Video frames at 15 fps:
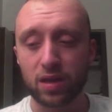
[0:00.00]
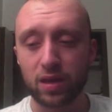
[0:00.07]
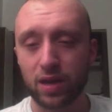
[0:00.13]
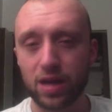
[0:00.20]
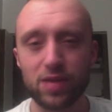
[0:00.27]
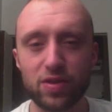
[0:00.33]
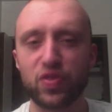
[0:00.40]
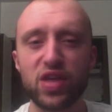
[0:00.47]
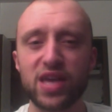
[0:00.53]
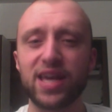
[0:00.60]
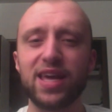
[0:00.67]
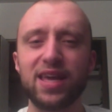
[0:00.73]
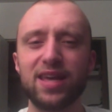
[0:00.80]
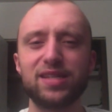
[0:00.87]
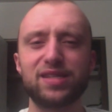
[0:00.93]
And the thing
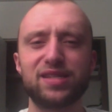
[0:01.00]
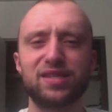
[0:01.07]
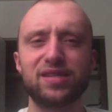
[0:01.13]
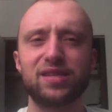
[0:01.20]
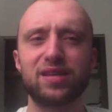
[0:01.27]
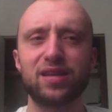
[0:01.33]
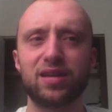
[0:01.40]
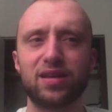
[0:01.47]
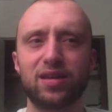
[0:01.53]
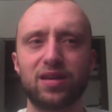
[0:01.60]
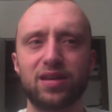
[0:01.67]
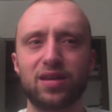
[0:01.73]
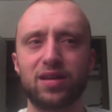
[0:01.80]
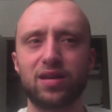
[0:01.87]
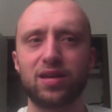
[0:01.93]
is,
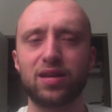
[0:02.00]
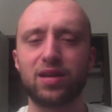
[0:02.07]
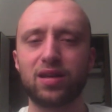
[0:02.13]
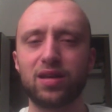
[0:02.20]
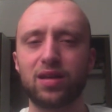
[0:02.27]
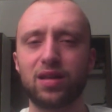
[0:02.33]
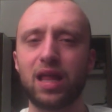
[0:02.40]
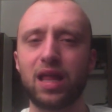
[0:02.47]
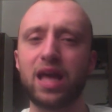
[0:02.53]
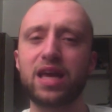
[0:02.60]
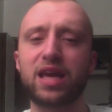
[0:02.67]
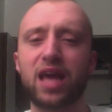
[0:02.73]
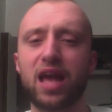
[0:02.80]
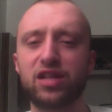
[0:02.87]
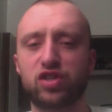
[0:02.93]
like,
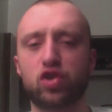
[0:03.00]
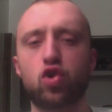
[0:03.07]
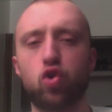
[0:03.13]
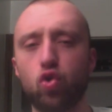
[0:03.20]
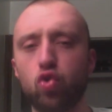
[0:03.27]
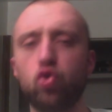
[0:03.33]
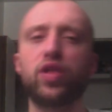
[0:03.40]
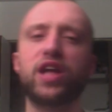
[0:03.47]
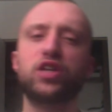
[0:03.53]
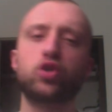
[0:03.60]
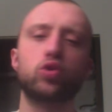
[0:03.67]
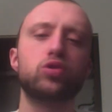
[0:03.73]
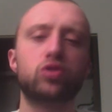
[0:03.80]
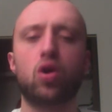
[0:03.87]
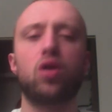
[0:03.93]
it's cool that
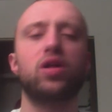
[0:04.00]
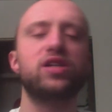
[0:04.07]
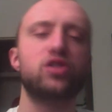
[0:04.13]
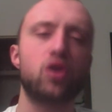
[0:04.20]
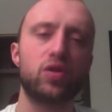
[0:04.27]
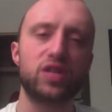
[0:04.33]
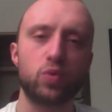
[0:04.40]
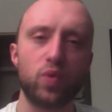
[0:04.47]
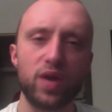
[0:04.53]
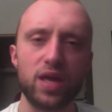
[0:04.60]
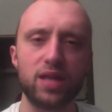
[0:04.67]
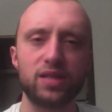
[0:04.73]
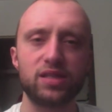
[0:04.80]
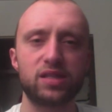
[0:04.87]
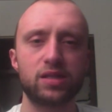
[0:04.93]
George Karl has all these
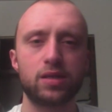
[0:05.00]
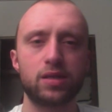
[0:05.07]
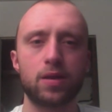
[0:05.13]
wins,